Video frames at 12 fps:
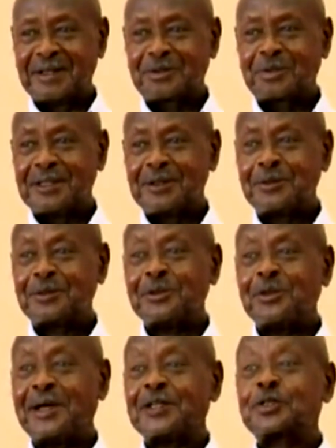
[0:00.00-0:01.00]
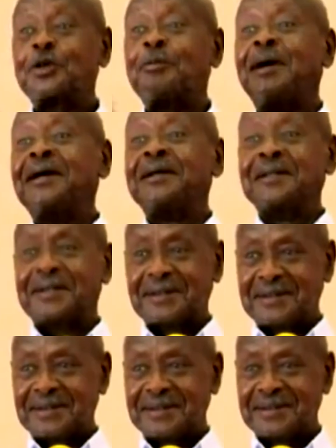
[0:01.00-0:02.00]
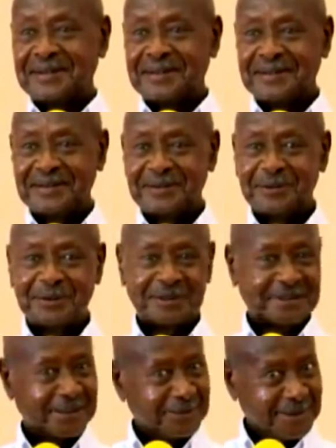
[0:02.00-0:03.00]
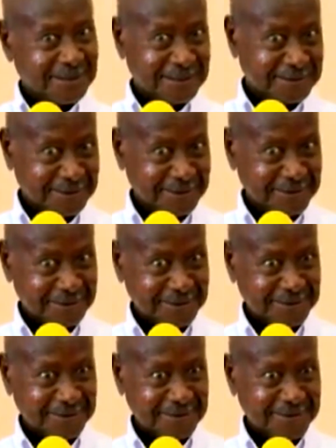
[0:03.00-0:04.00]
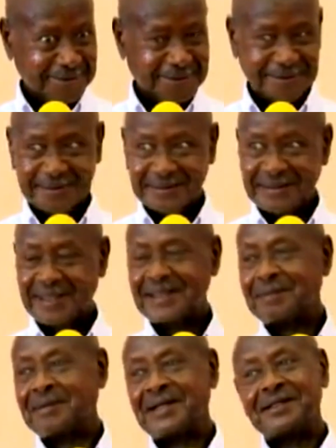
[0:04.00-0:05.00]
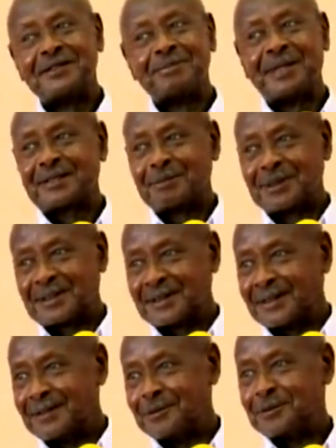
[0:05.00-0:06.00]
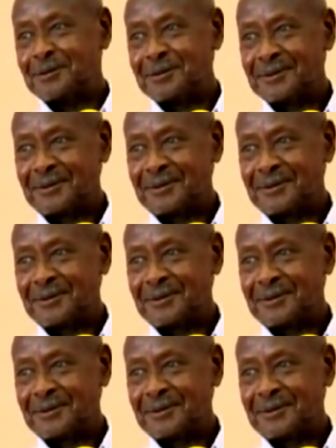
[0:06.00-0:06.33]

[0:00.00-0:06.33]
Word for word: but when you, you are sober, you discover that the other man is much better than you.